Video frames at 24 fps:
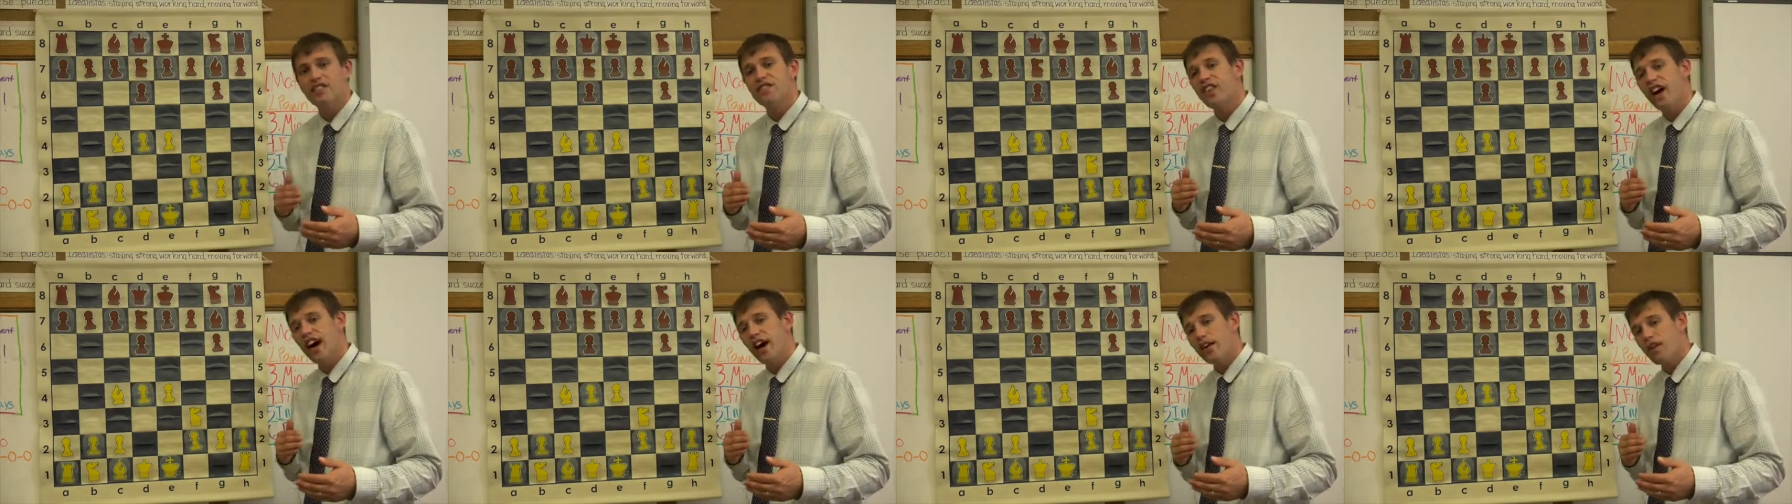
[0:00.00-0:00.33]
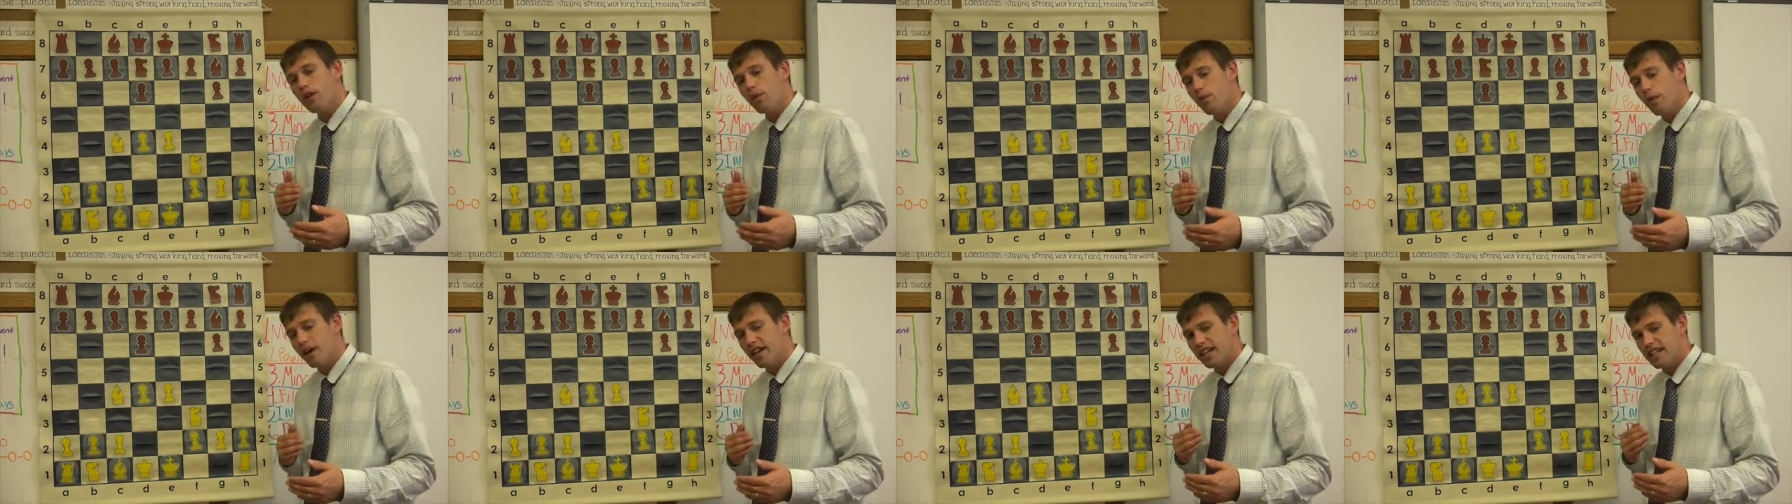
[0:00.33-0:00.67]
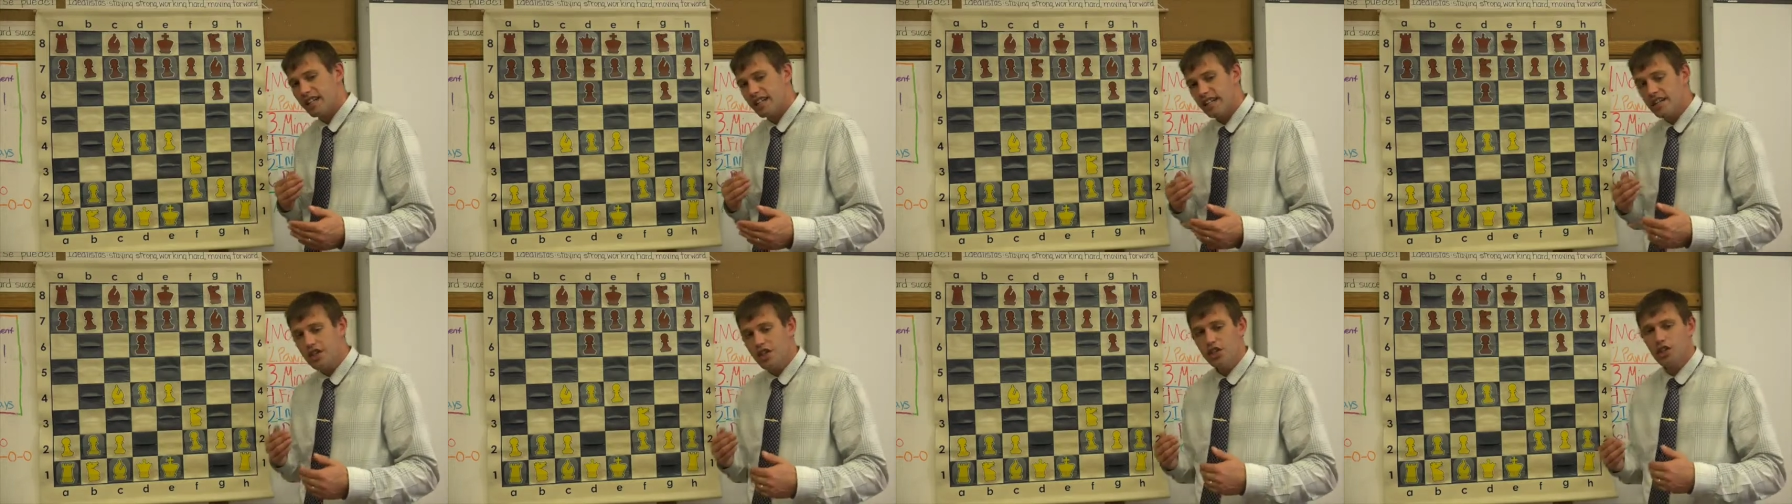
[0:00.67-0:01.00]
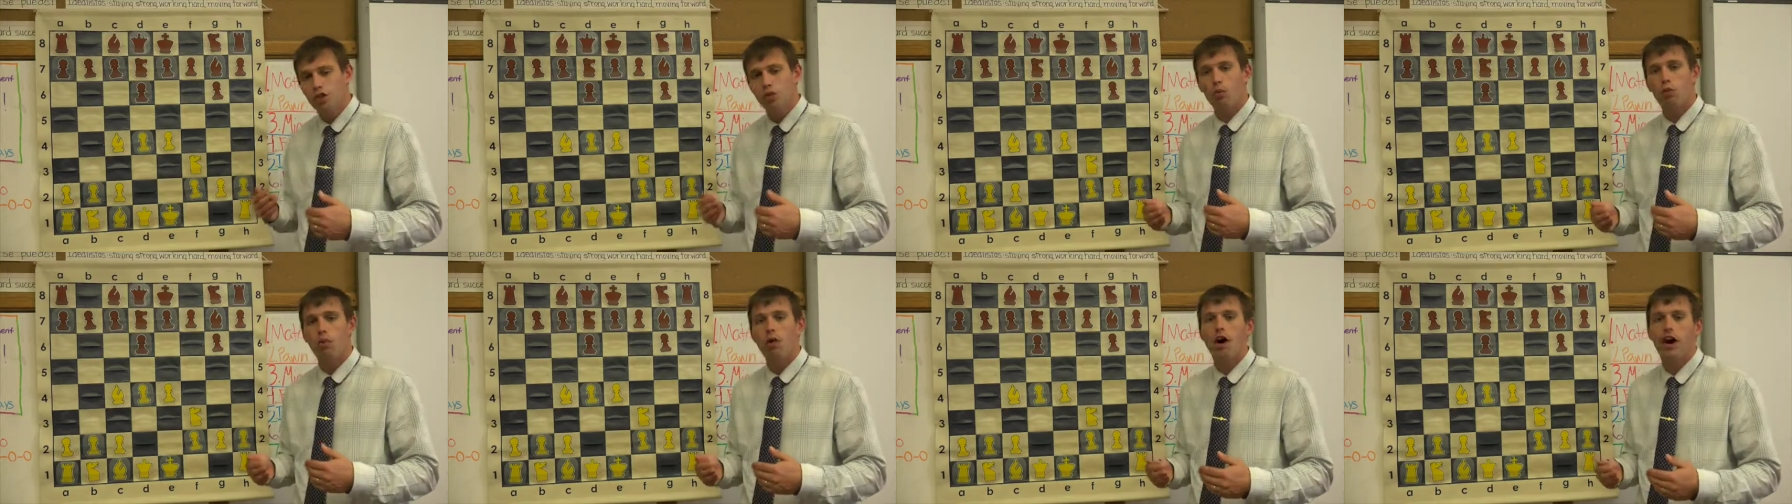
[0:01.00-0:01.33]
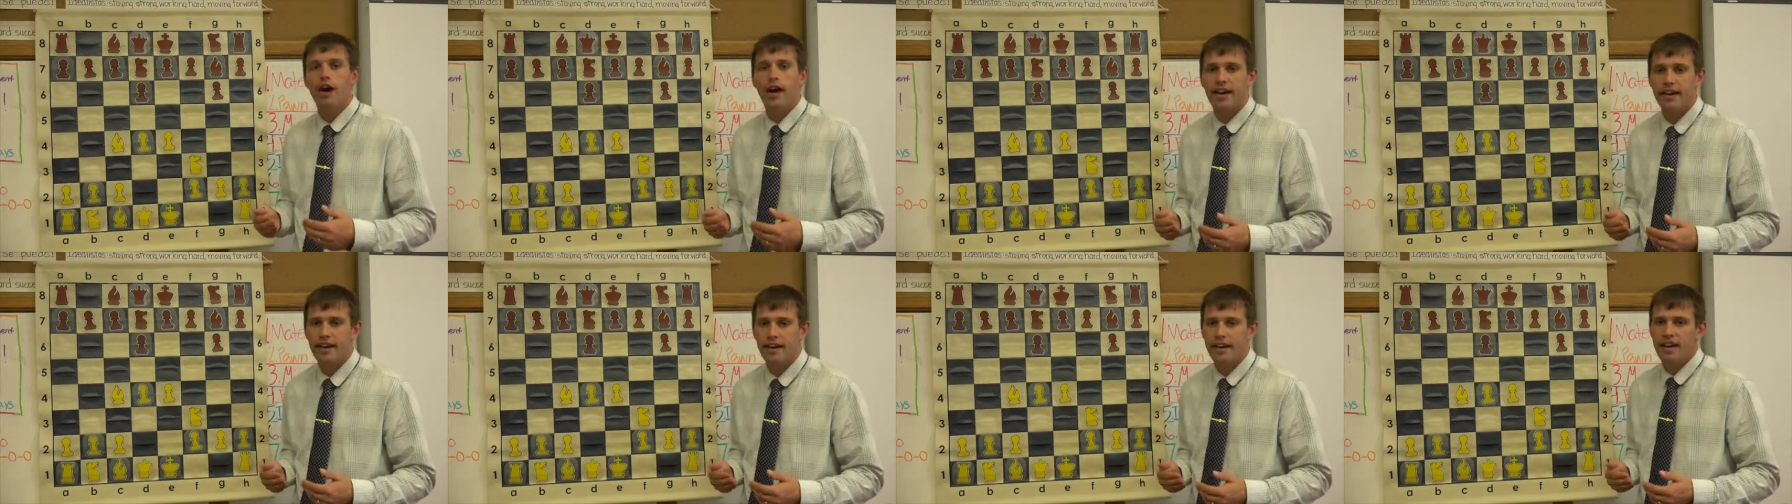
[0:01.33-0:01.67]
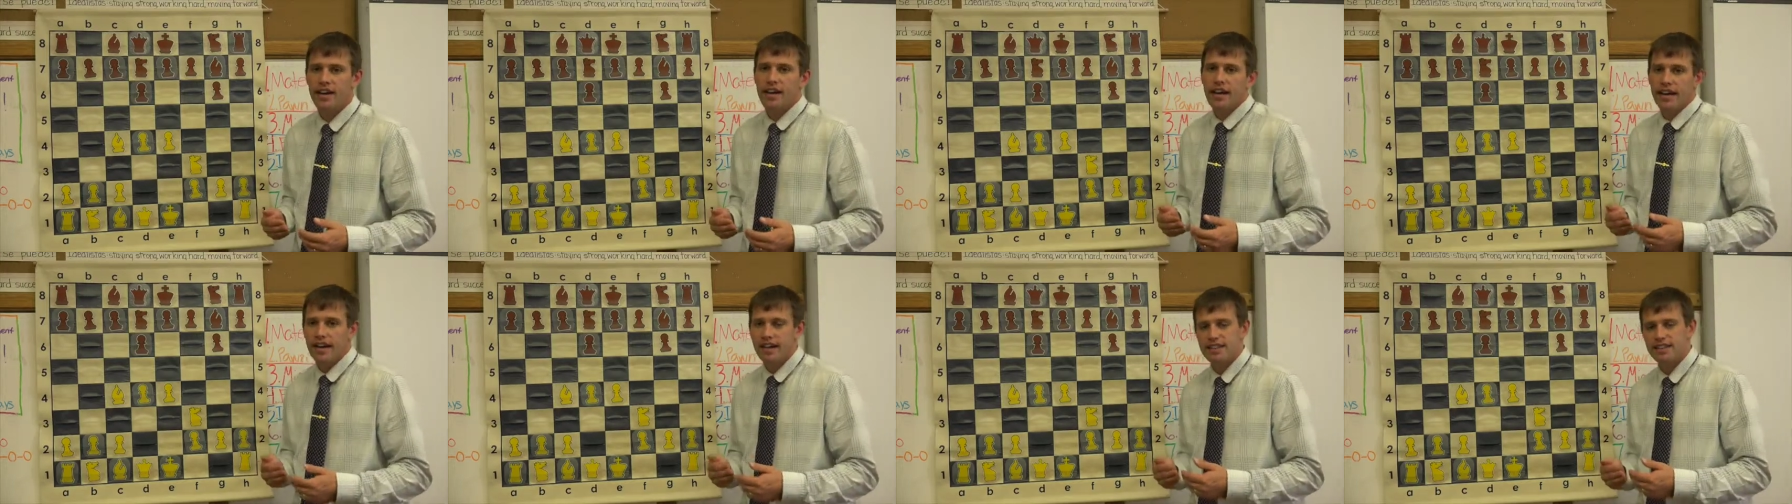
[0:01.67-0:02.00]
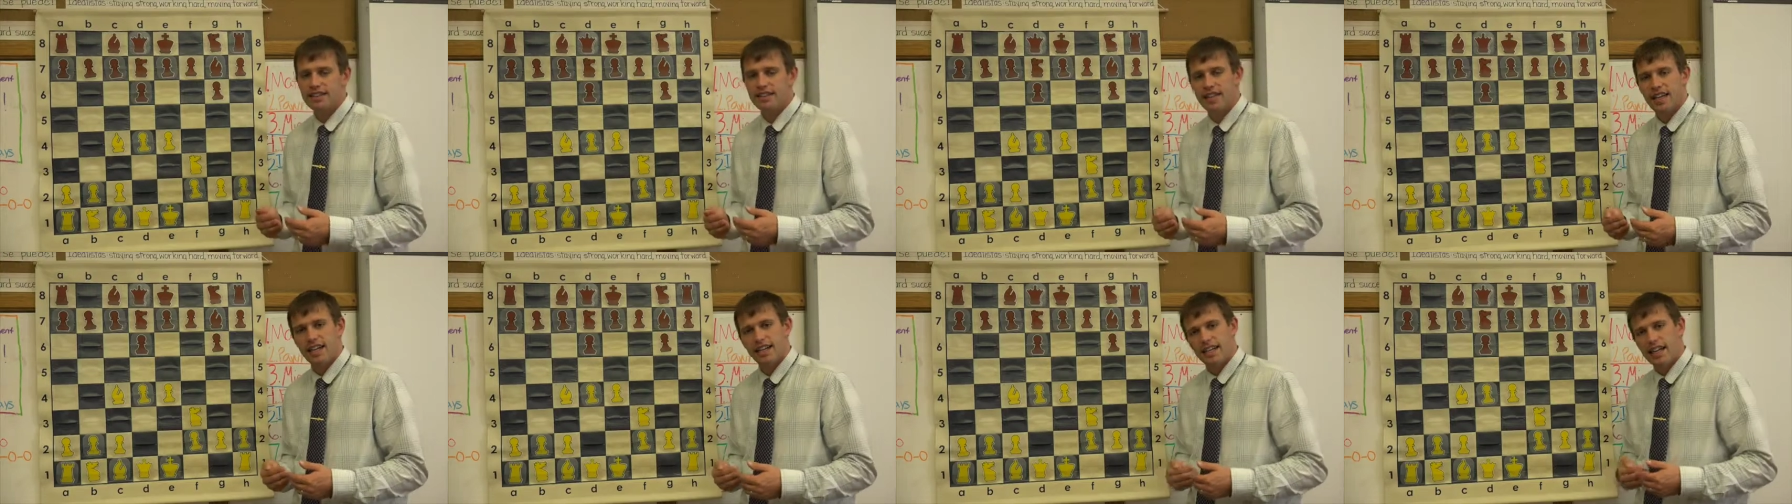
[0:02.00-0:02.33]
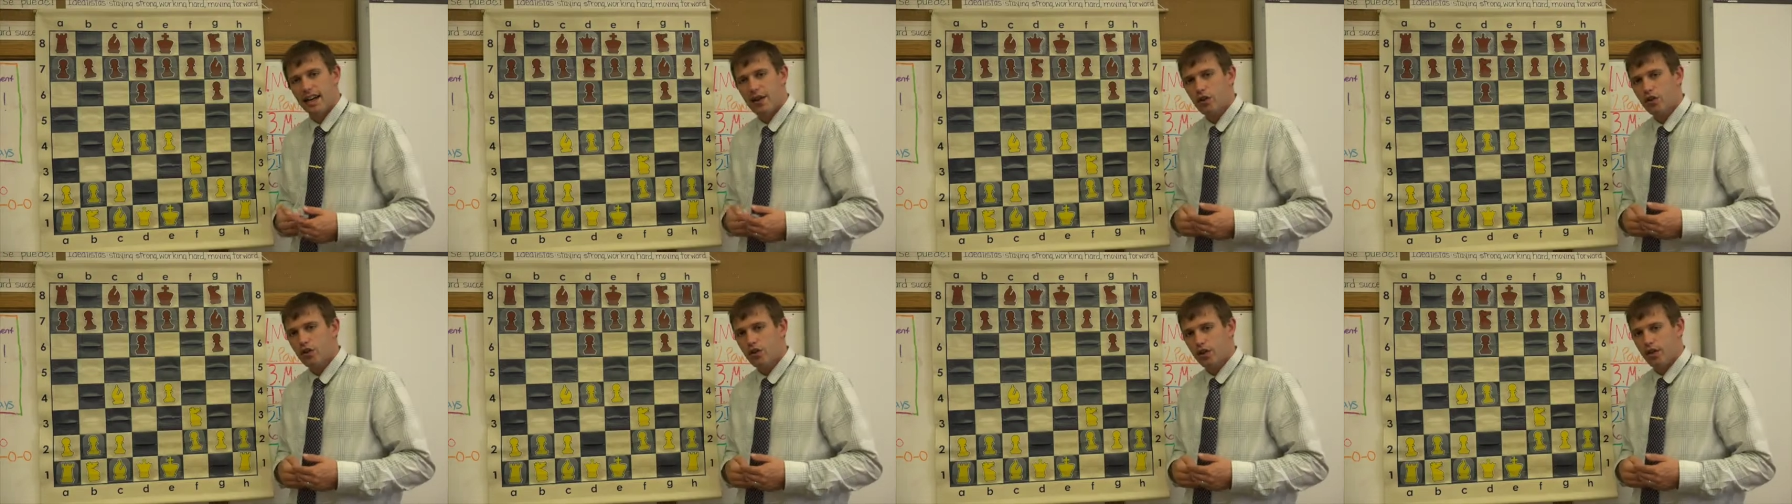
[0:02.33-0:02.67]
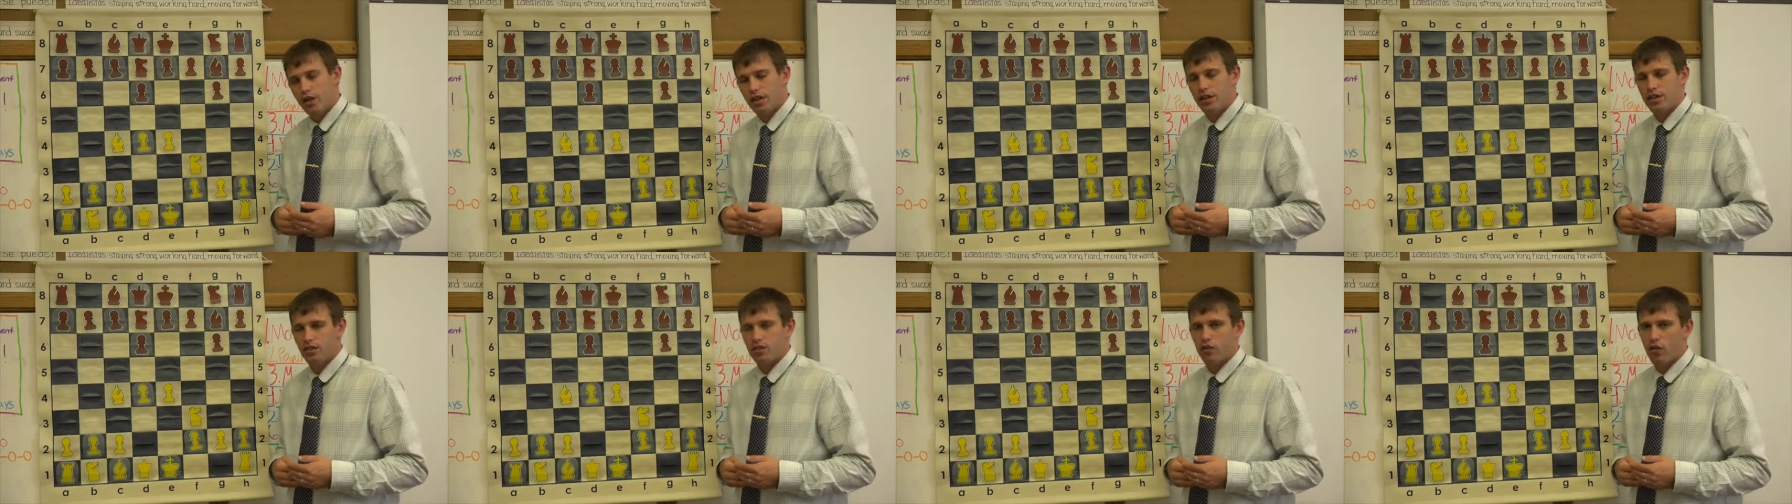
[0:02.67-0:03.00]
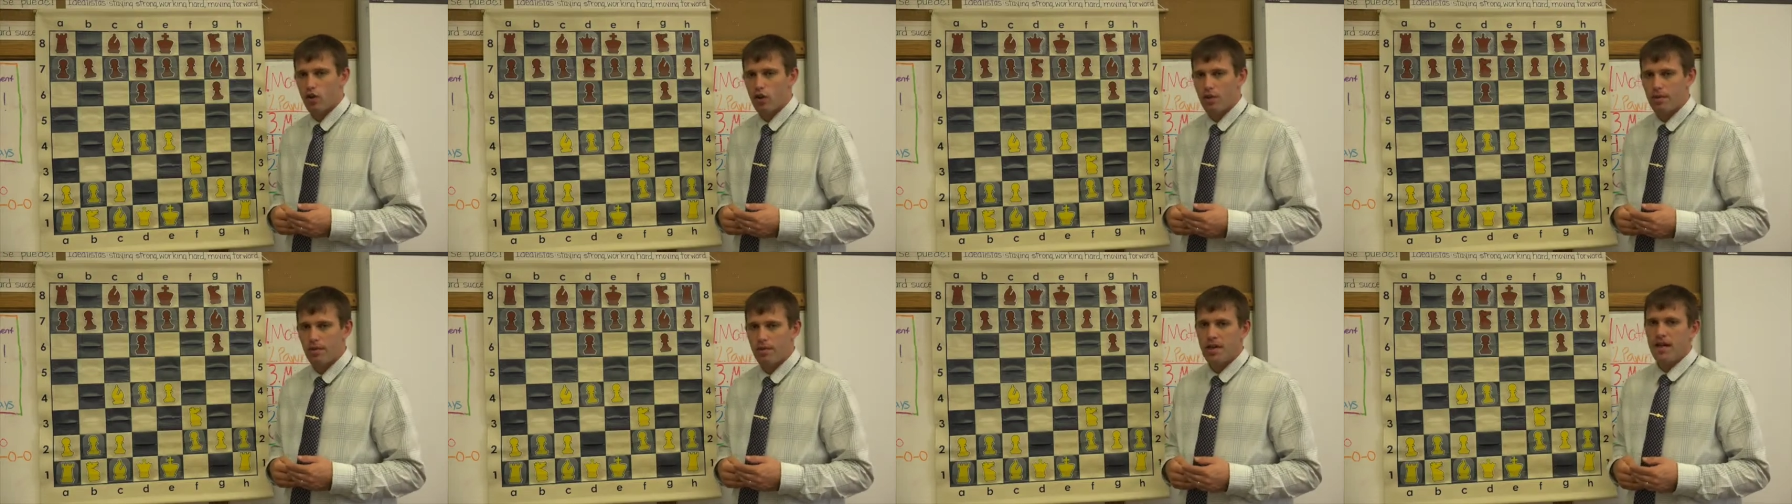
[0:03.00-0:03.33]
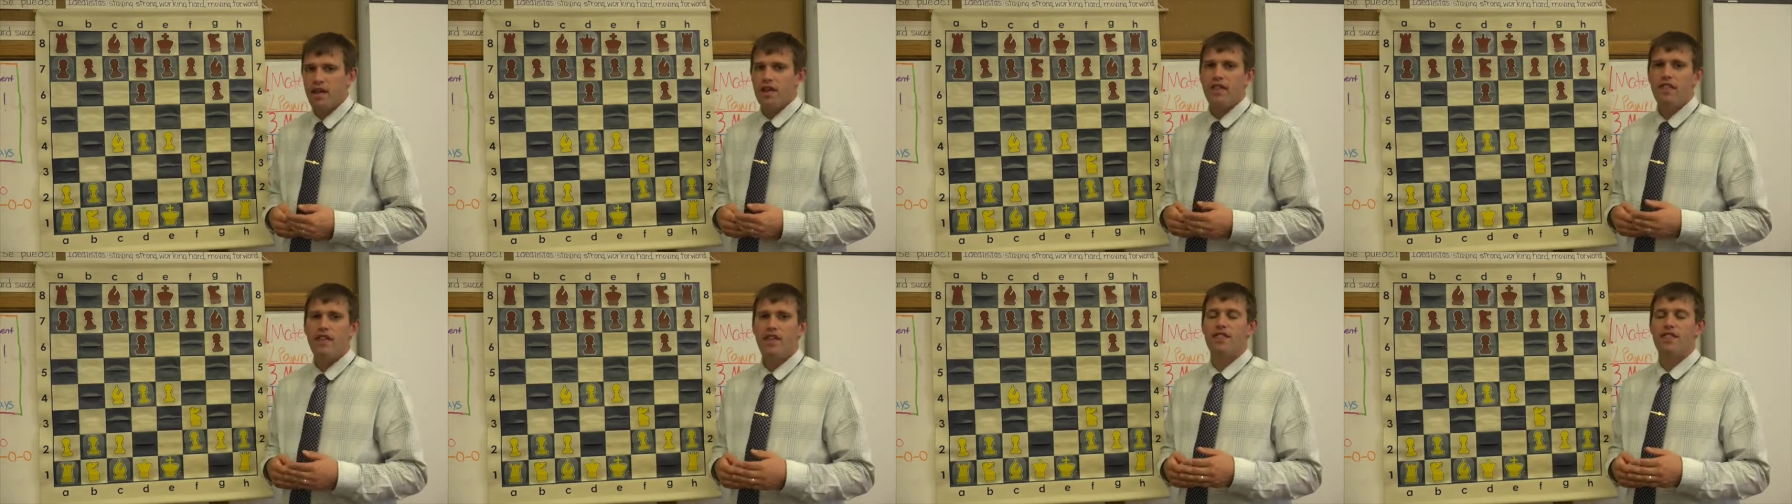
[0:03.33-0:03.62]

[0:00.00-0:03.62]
evaluating each one and deciding how good it is for them,